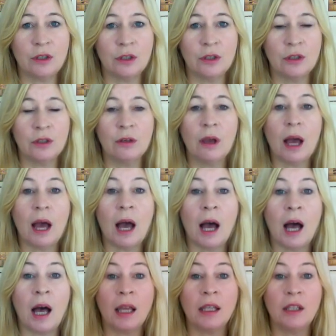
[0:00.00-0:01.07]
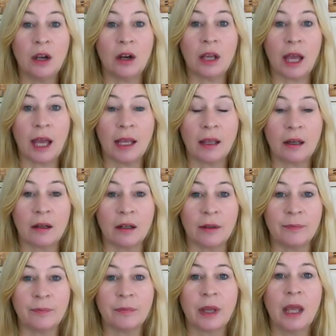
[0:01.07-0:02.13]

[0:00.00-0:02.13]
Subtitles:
do a Yuk Anchor.